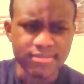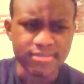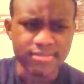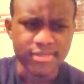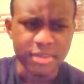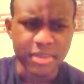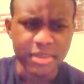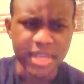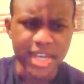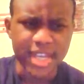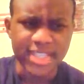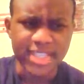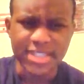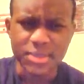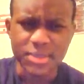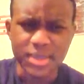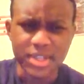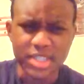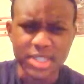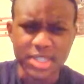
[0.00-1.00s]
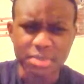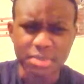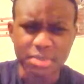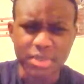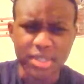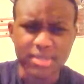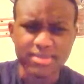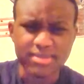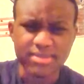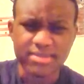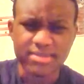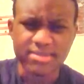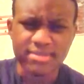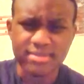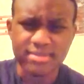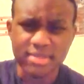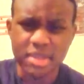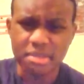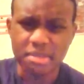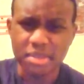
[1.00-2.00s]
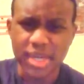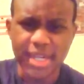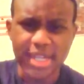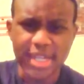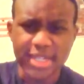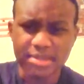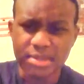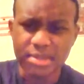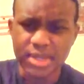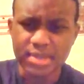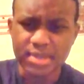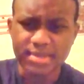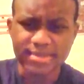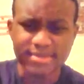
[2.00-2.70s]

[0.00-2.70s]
I mean, I guess you had to split the money, but